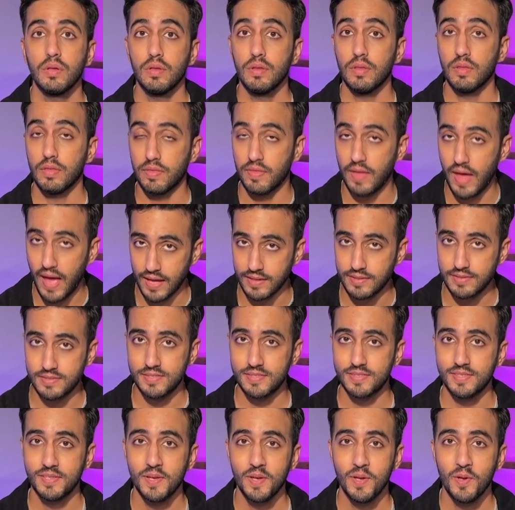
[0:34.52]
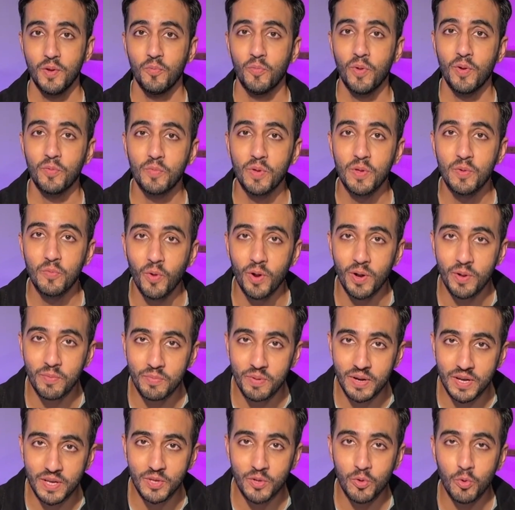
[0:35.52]
That's when we want to
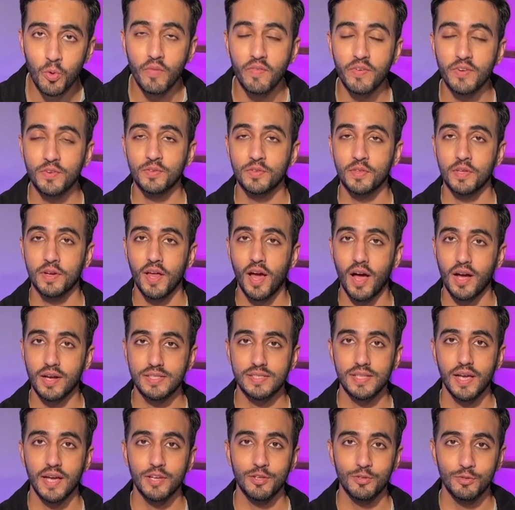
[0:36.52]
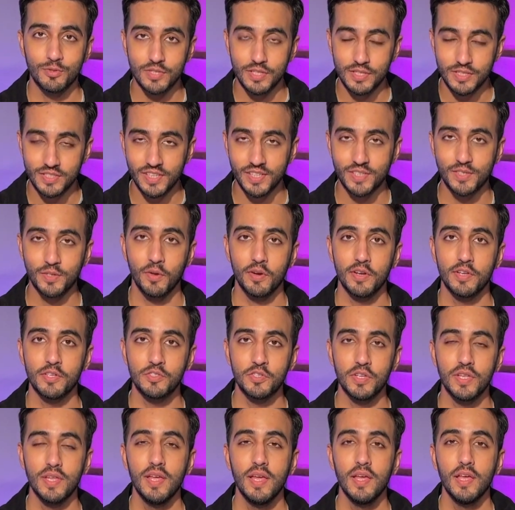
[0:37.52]
bring you over to the dark side using
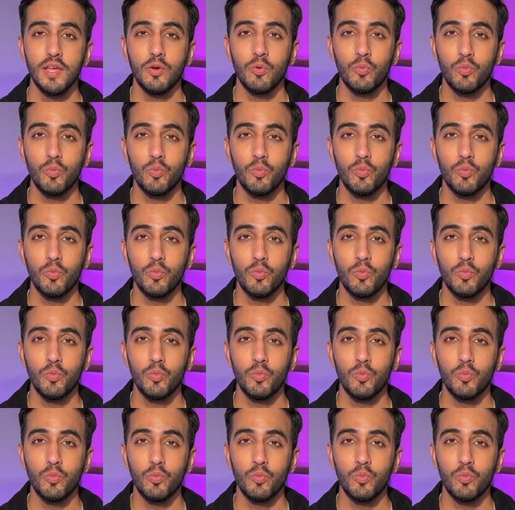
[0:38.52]
technology